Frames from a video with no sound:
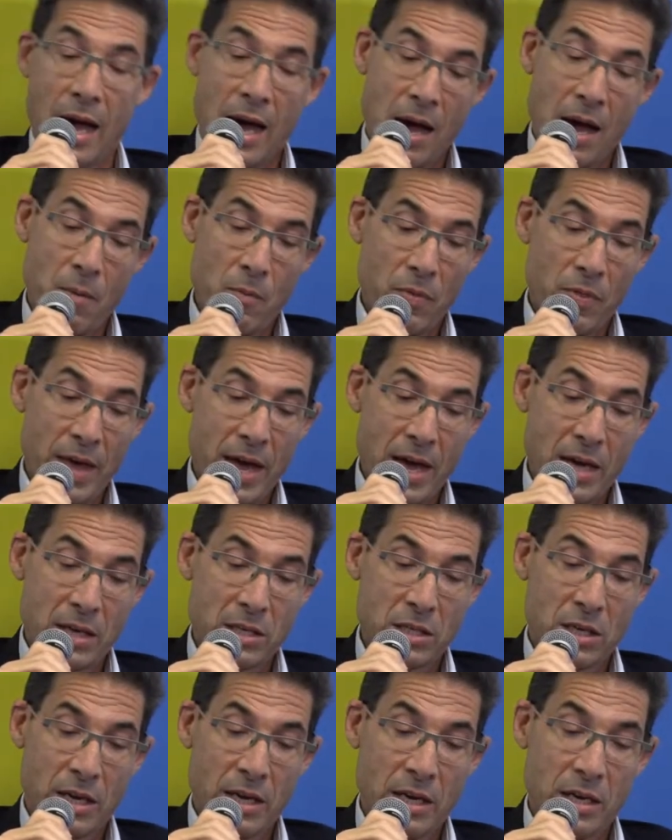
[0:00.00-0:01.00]

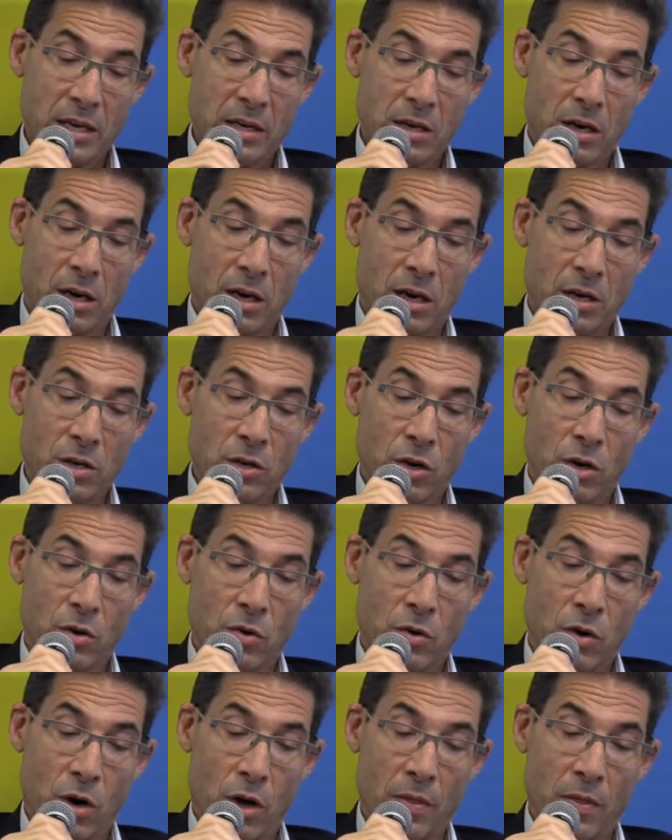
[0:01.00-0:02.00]
that
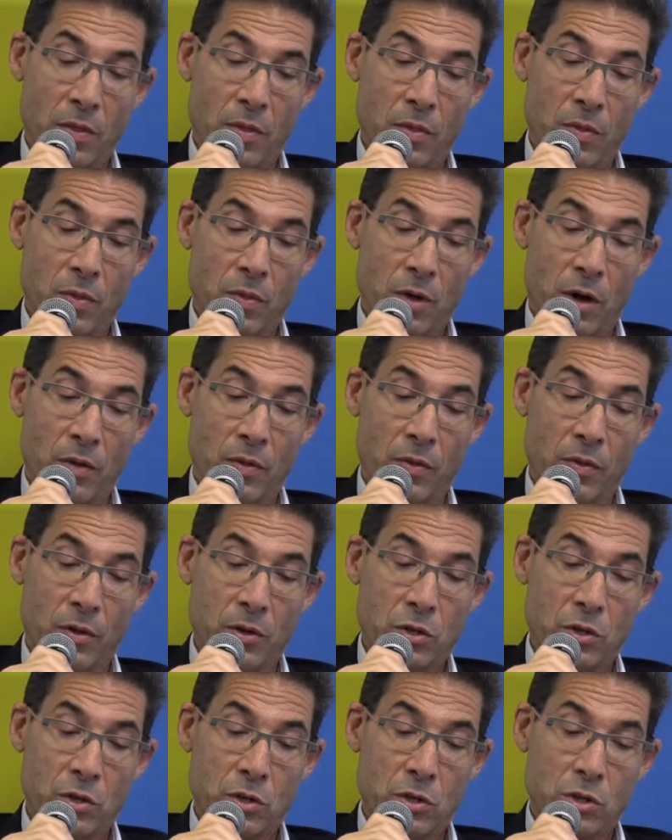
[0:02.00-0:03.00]

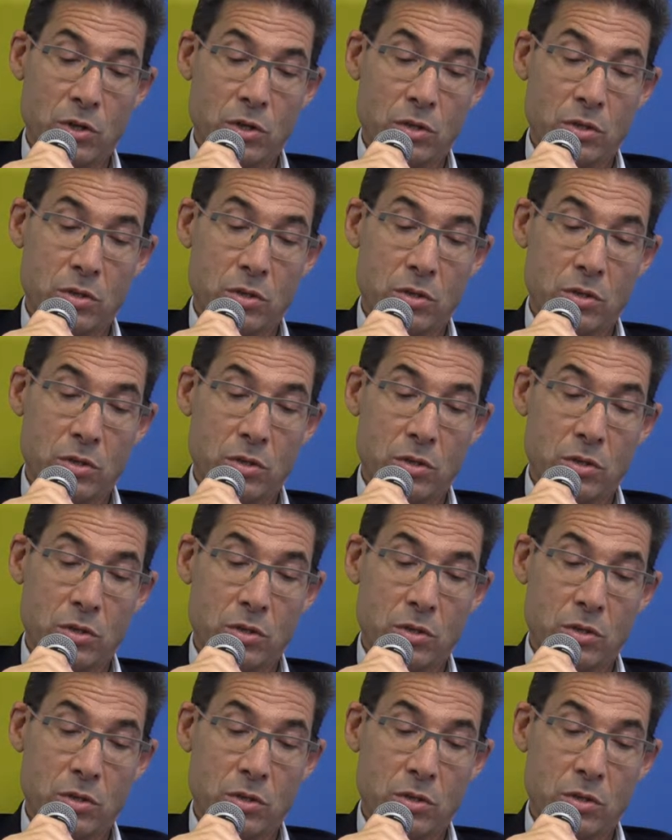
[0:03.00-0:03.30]
on the